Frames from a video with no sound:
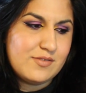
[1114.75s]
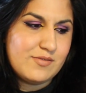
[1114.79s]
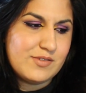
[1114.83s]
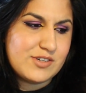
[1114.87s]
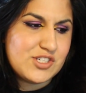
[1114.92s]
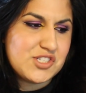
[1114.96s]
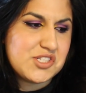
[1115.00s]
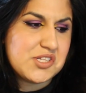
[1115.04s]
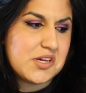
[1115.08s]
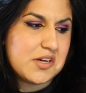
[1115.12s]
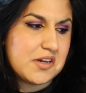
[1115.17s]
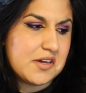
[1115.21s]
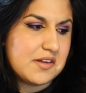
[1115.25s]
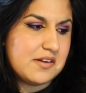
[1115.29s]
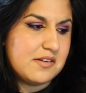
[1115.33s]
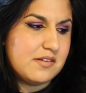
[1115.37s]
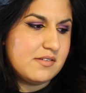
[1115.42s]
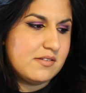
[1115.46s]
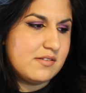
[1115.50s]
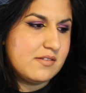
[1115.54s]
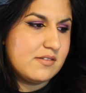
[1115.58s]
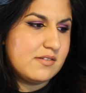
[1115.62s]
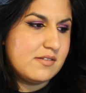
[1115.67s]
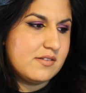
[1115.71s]
which is good.
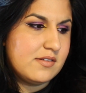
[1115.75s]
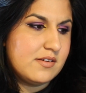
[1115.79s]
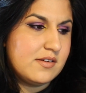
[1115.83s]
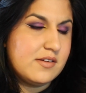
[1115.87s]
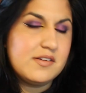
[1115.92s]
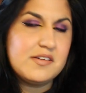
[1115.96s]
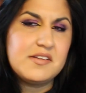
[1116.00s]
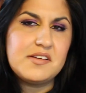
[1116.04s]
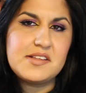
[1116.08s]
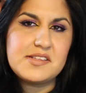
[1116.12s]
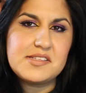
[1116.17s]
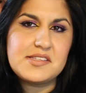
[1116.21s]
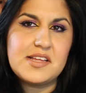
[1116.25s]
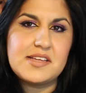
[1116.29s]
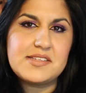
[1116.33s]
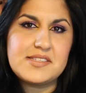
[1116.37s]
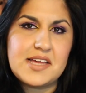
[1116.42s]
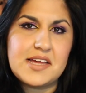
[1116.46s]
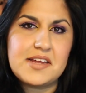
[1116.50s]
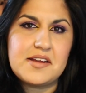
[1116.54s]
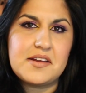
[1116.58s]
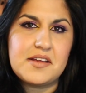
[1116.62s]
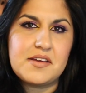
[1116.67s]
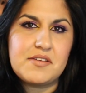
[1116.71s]
It's
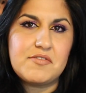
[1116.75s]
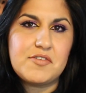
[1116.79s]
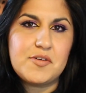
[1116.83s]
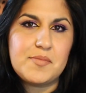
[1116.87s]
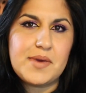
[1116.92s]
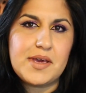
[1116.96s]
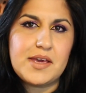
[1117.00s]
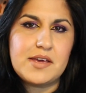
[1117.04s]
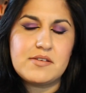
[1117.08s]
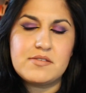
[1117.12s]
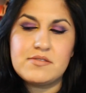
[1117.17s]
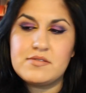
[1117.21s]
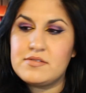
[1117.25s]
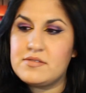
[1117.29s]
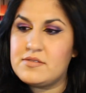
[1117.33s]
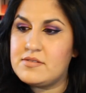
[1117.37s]
less editing for me.